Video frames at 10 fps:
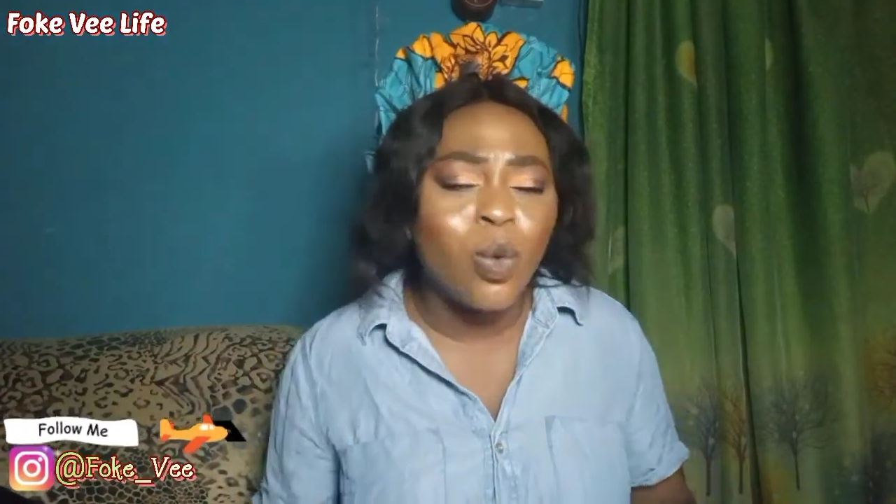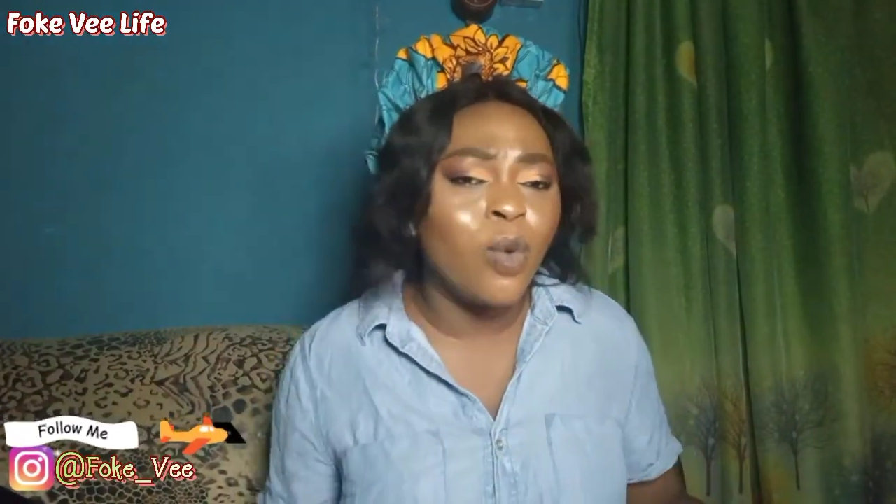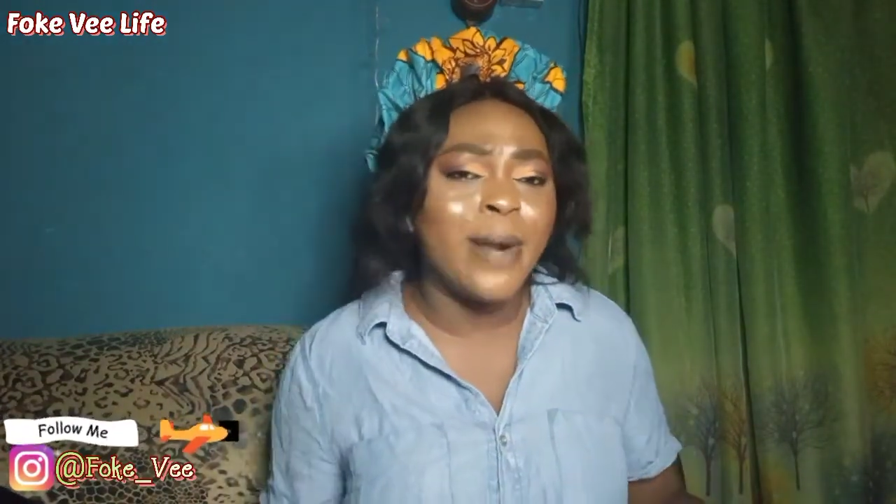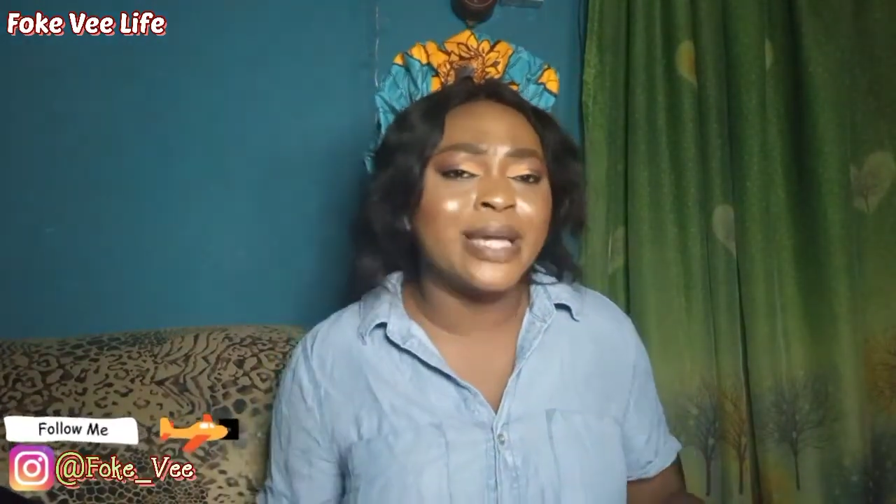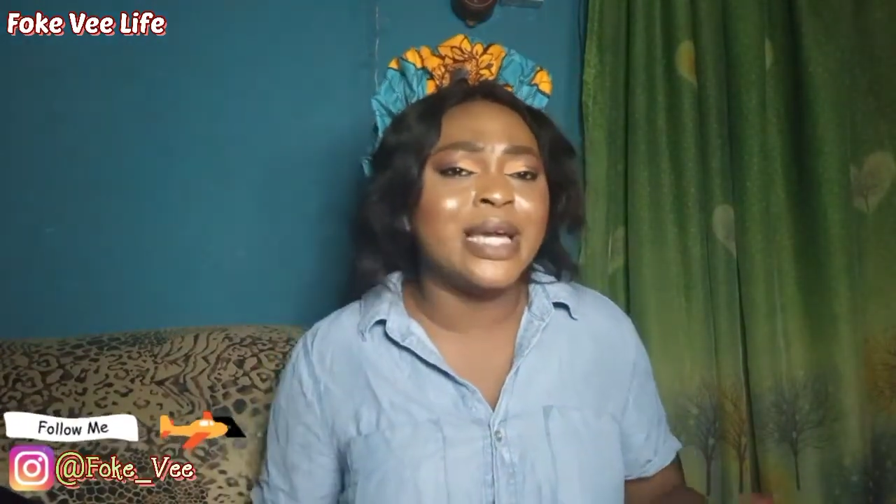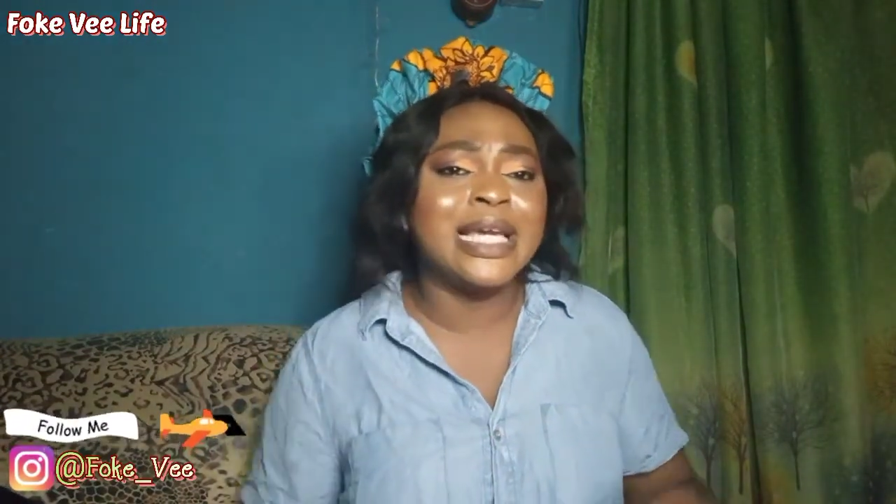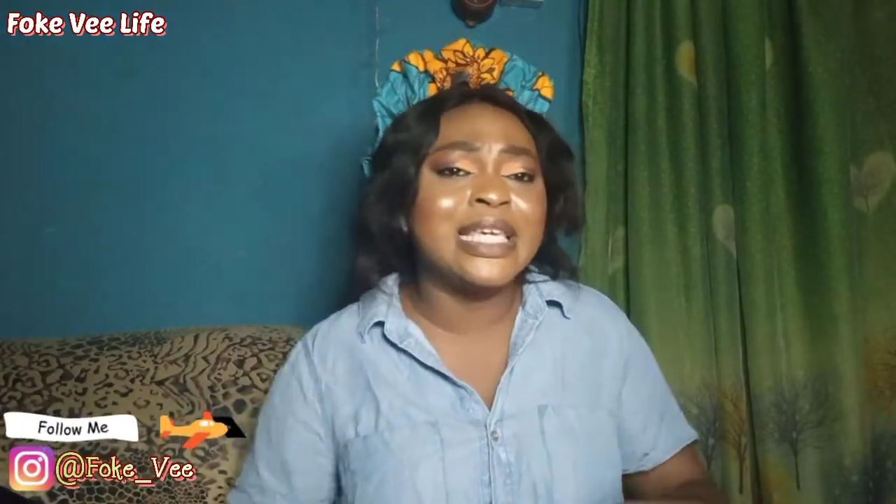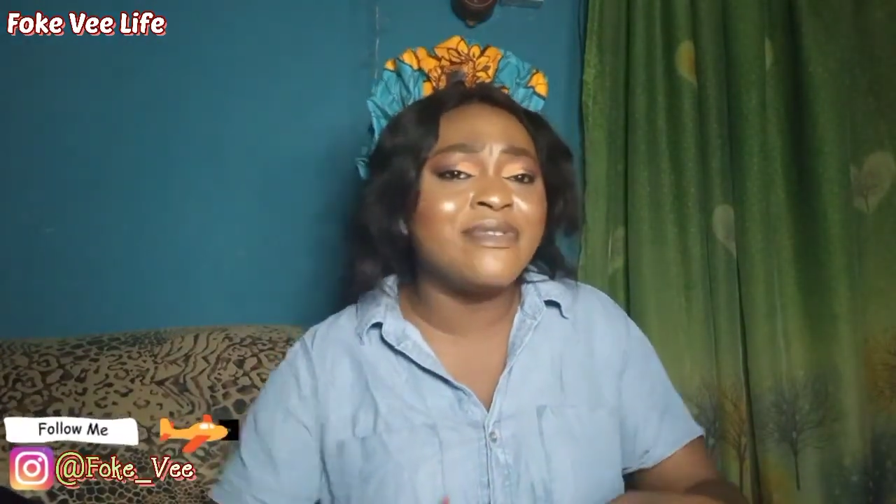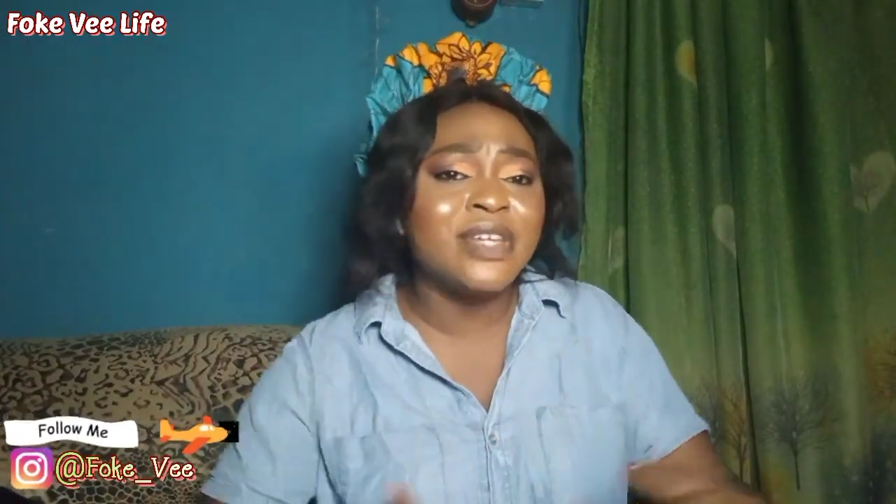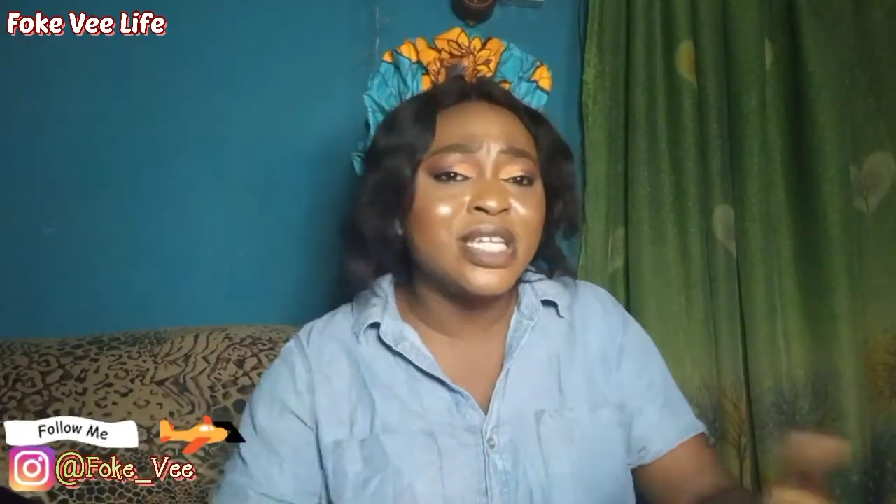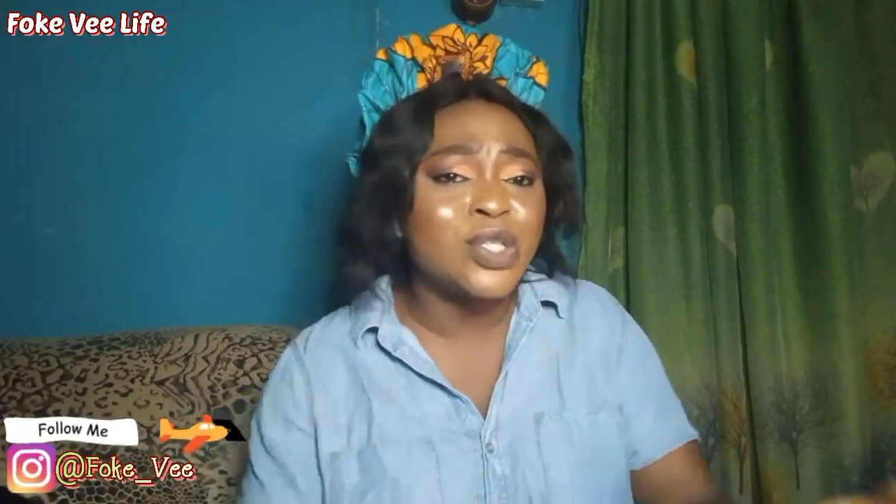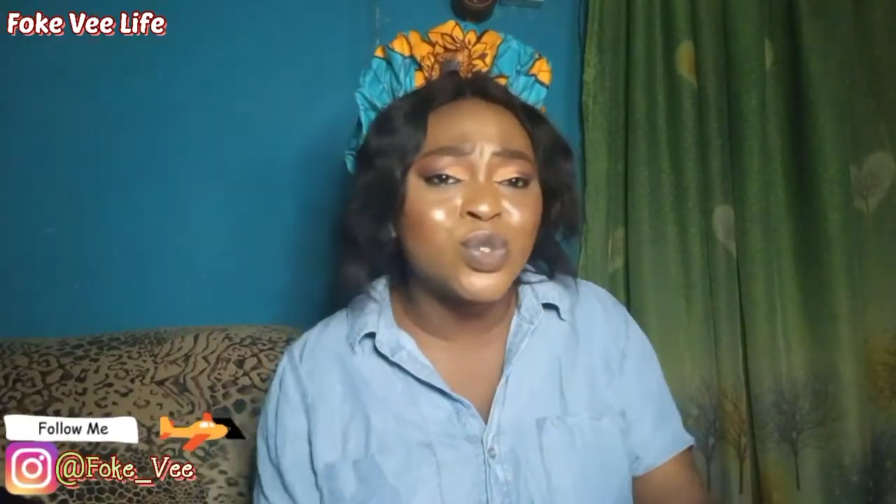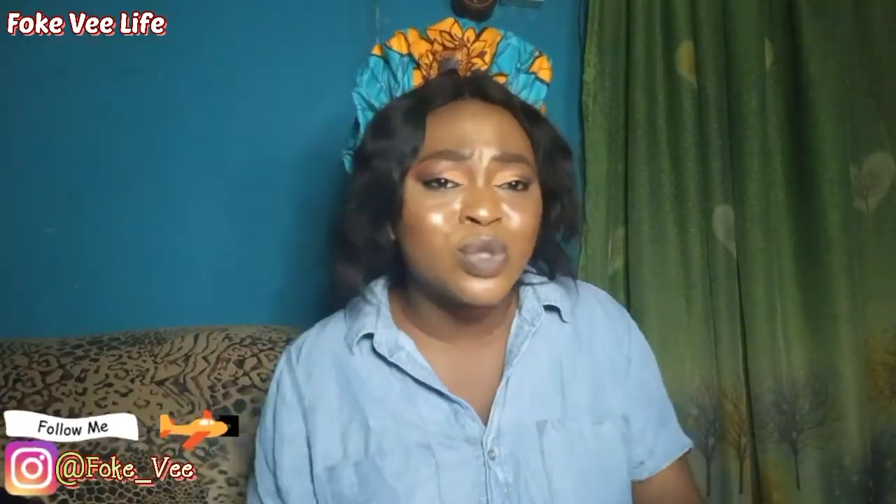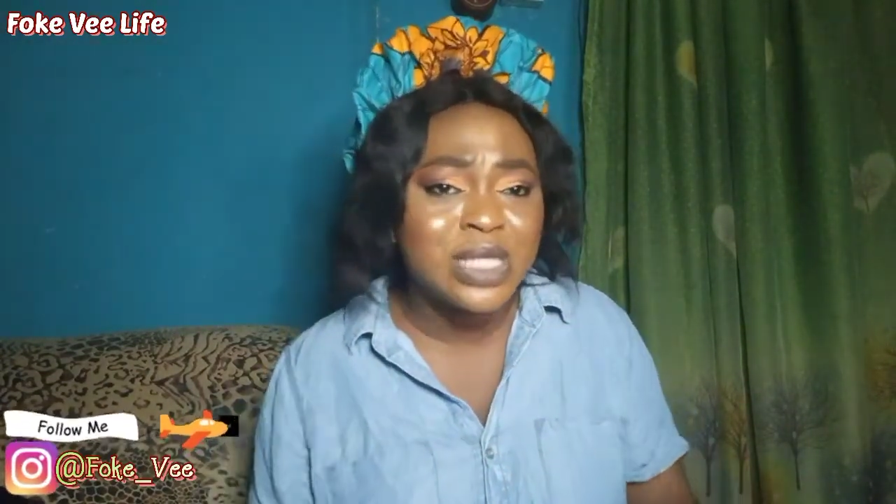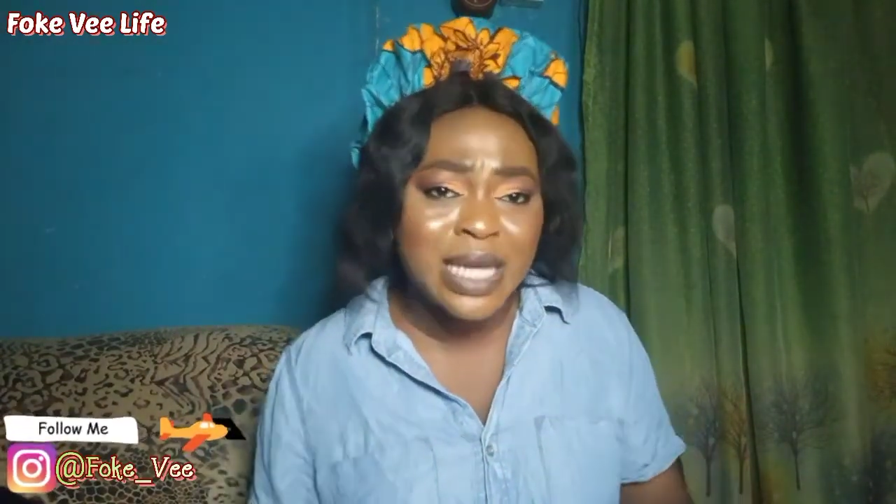home and you are giving it
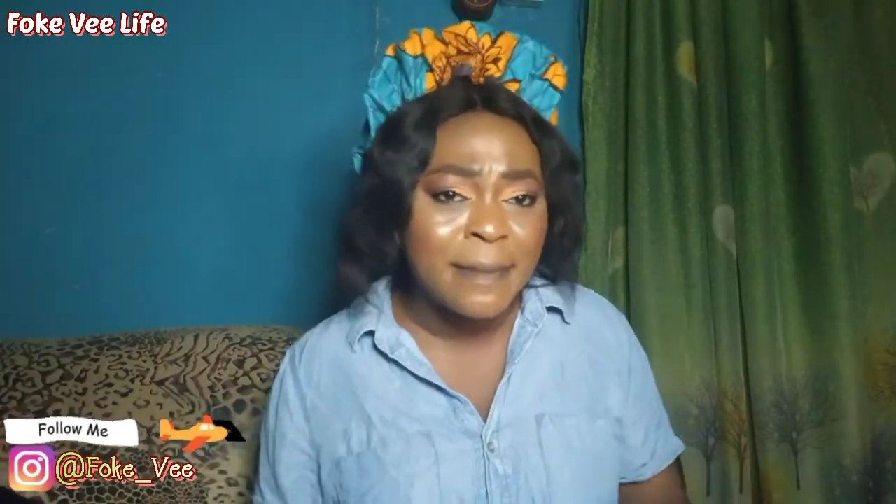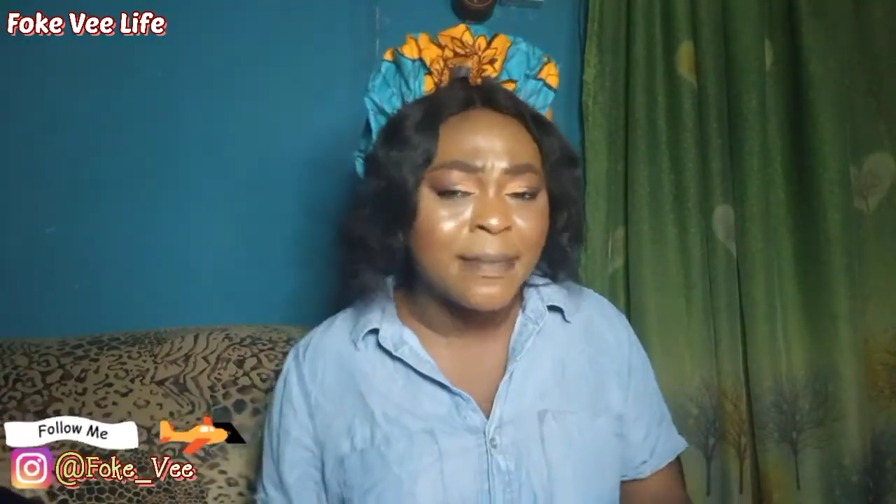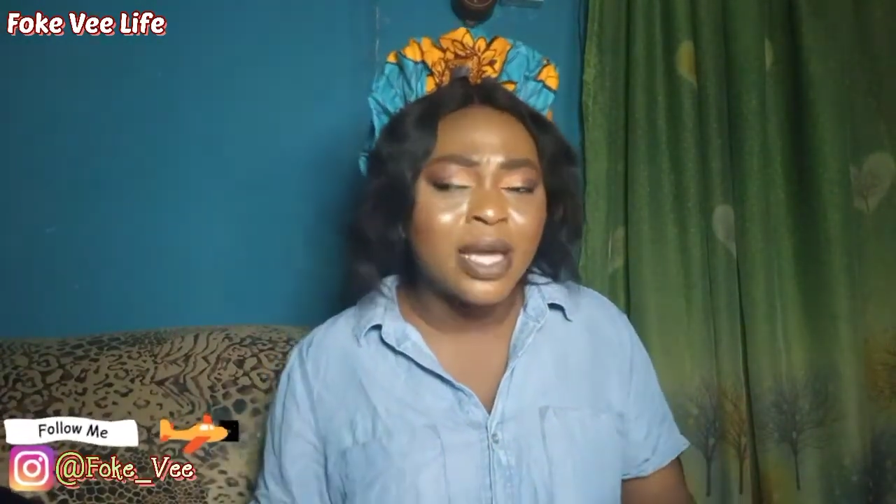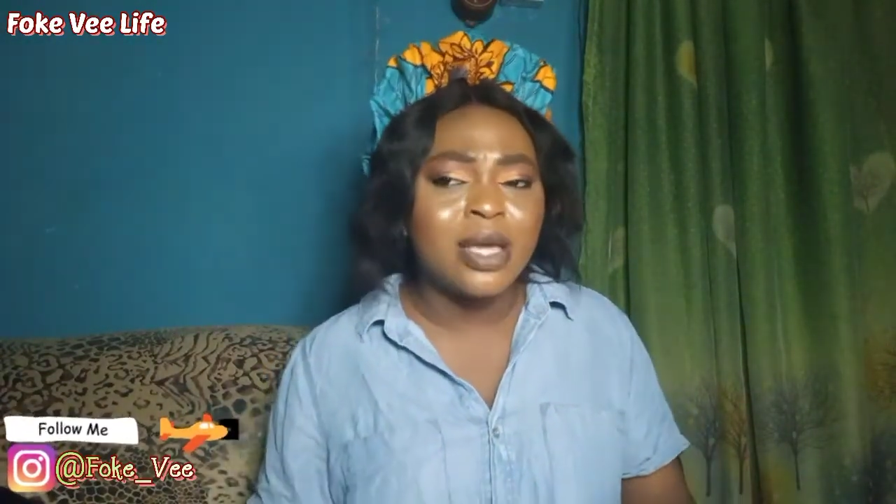to them.